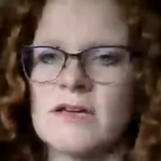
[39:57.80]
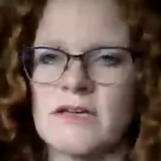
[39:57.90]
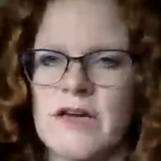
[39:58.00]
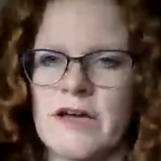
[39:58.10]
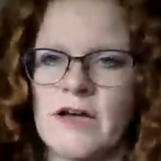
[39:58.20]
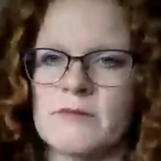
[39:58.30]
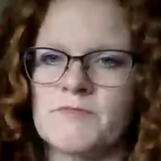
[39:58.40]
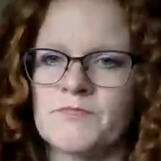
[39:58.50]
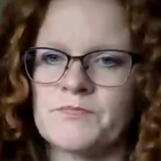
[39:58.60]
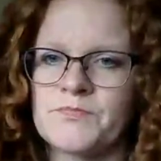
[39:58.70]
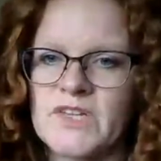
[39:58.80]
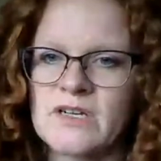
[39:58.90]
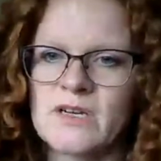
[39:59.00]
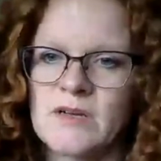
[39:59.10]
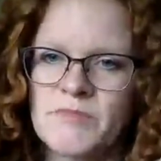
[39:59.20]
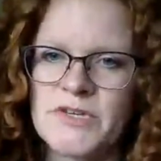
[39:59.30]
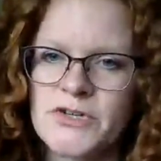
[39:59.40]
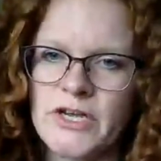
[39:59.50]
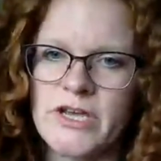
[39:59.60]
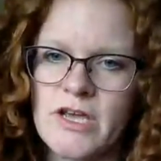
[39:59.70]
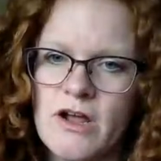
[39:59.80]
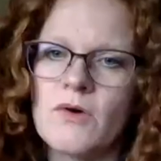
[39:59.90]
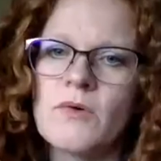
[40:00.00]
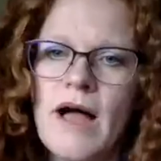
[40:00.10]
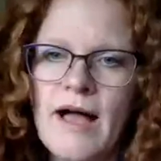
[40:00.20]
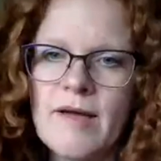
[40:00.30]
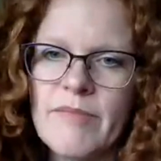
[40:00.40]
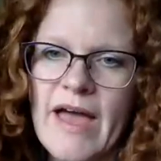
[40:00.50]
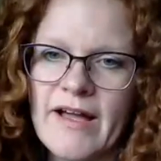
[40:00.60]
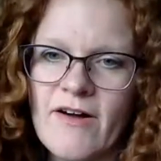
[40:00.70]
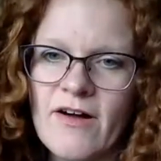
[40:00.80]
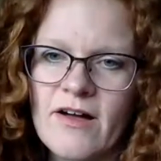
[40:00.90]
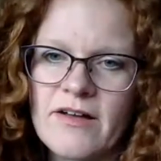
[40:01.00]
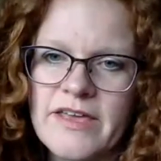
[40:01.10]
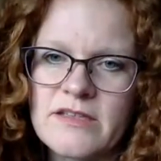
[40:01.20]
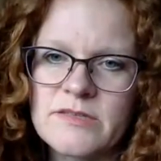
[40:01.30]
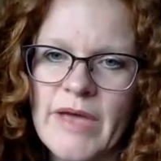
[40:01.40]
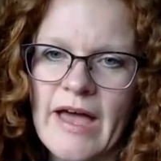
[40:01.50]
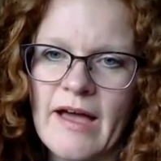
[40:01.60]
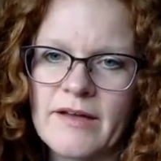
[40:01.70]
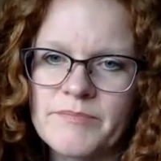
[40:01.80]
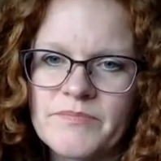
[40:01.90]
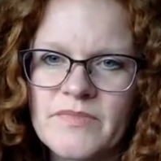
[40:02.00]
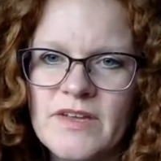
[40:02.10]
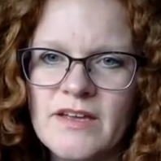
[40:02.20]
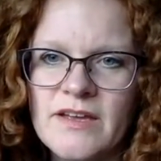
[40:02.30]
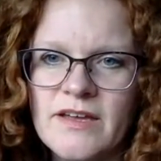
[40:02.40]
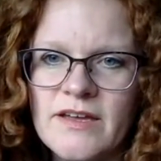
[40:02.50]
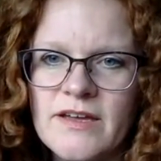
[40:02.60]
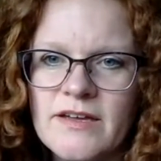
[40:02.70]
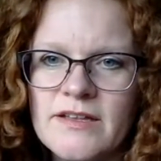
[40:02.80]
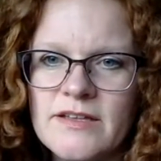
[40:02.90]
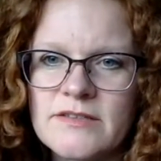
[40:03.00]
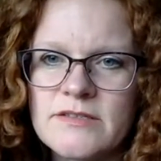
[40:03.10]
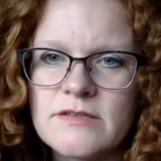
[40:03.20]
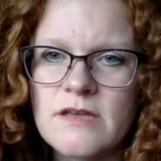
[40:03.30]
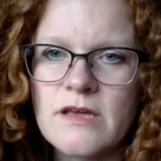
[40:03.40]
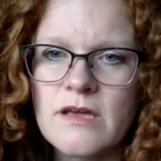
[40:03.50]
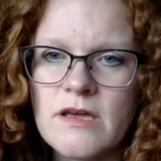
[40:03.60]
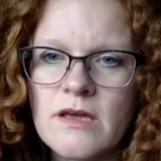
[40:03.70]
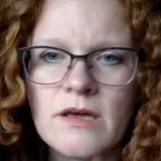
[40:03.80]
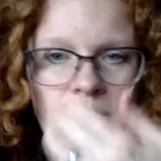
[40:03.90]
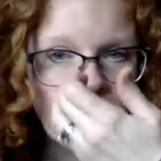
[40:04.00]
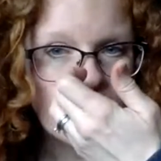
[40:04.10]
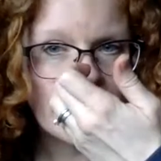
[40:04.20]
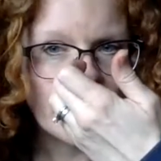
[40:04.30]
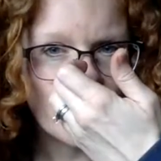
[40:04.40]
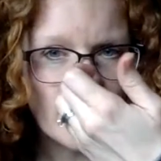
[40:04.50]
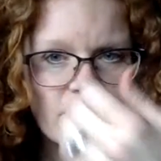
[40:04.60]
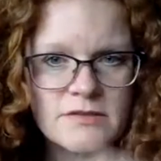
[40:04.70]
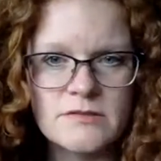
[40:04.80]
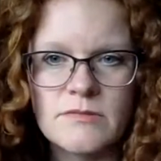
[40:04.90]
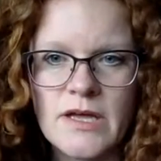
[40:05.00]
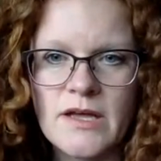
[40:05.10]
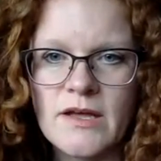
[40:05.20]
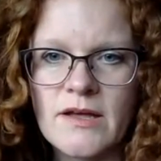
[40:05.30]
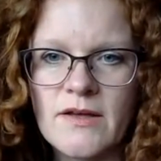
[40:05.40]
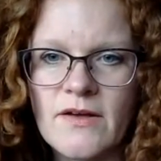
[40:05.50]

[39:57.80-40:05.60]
Yeah, been drinking. Oh, I'm back. Oh, Ethan's back. Let's see. Hope all is well.